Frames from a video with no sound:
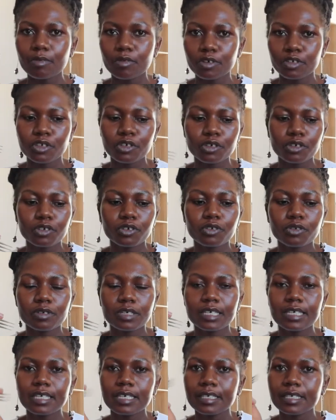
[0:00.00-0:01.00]
what you're
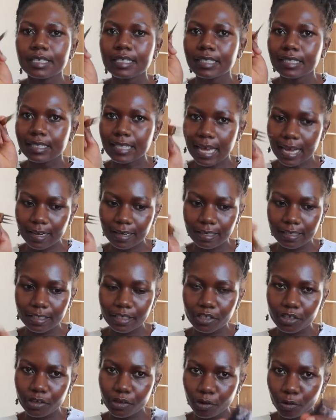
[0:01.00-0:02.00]
doing is
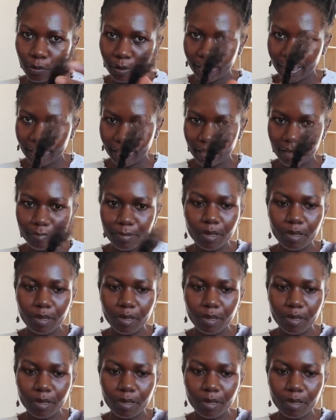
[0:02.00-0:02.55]
tangling your hair,